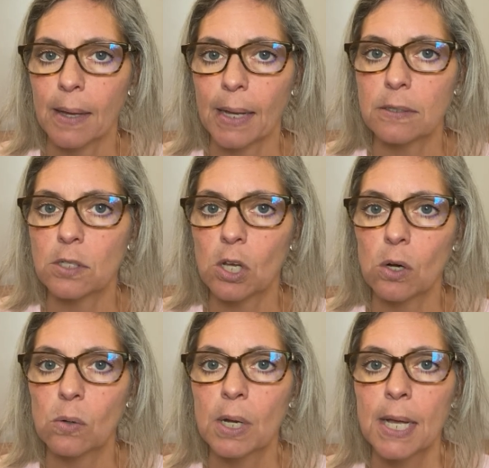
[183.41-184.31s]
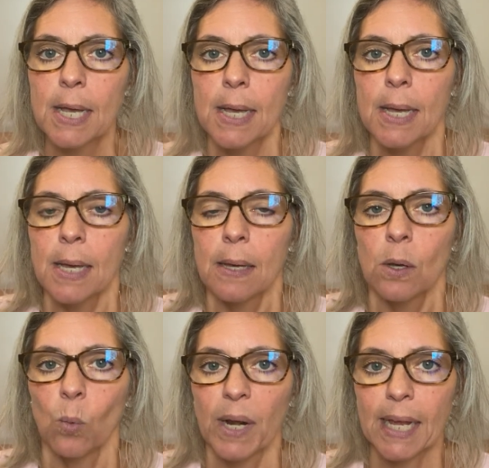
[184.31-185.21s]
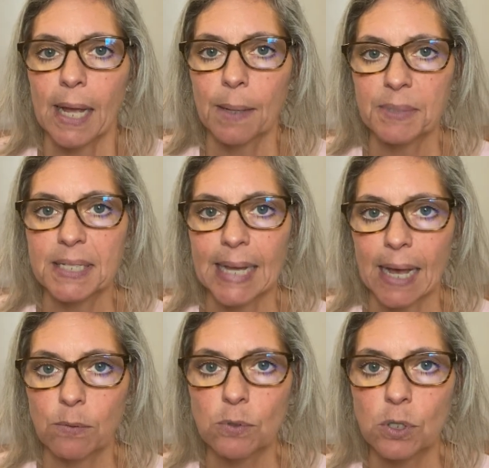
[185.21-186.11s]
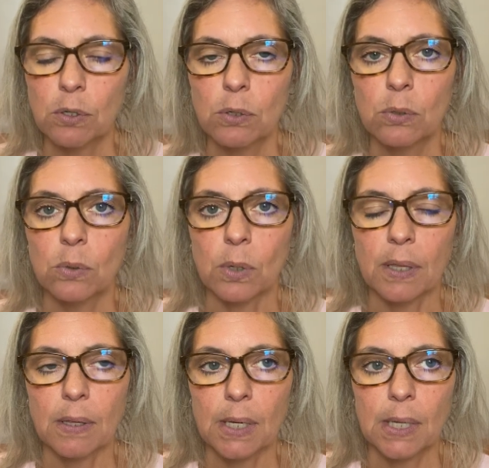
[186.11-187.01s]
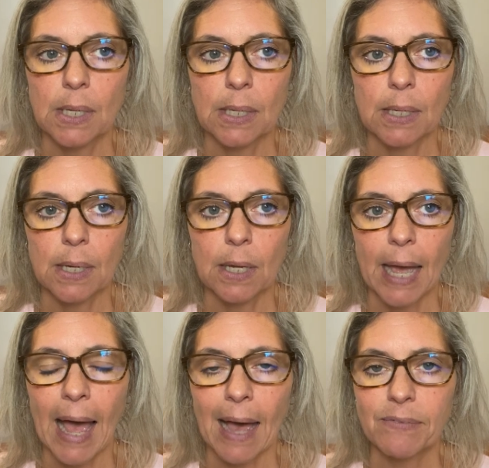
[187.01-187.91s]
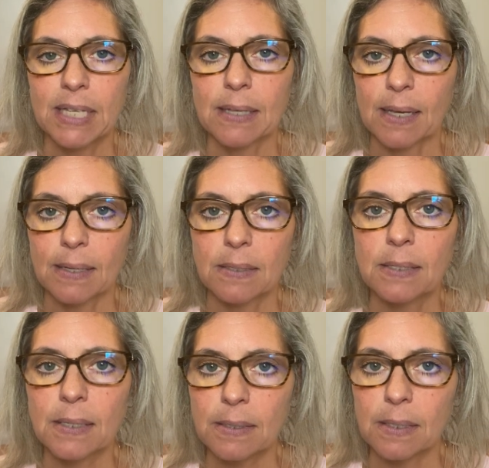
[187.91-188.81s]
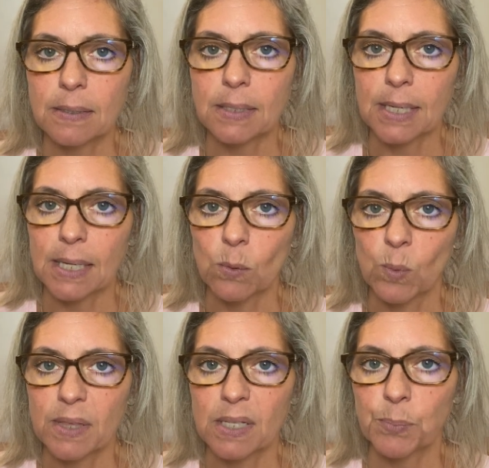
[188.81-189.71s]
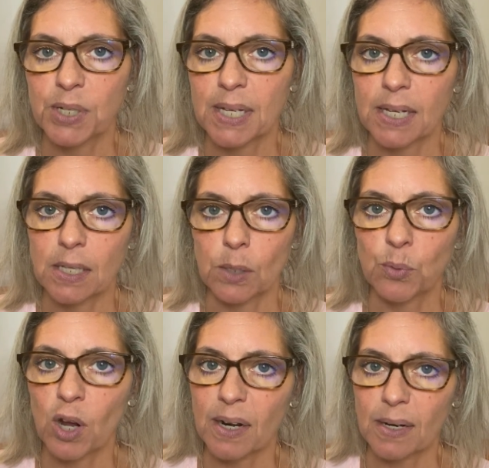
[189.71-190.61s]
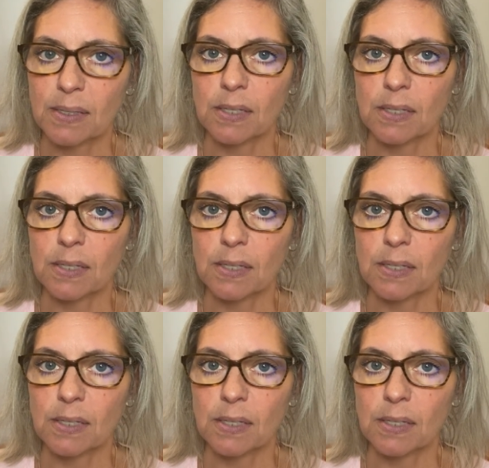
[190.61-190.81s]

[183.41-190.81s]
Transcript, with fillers: And so when it comes down to the having the consistency with this particular product,